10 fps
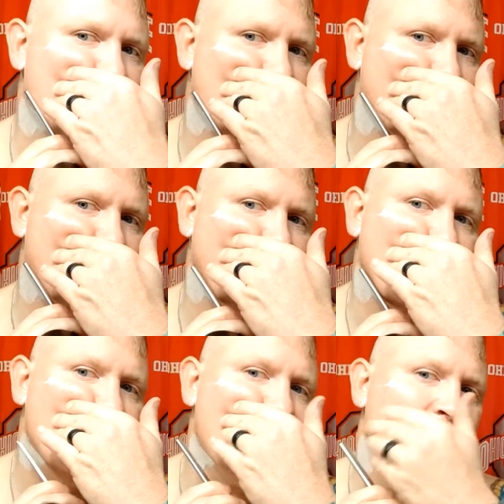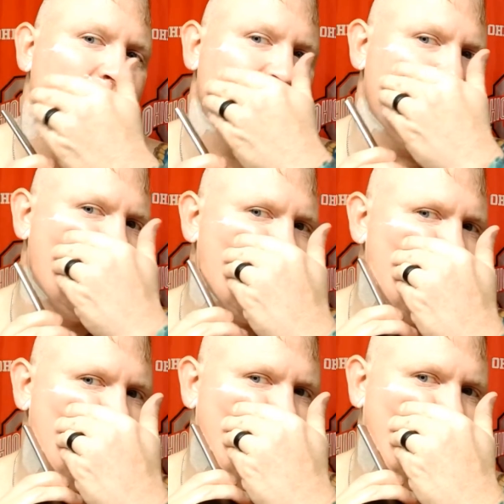That's all fine and
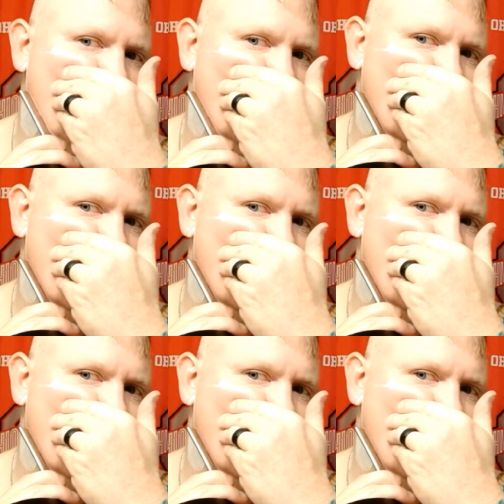dandy.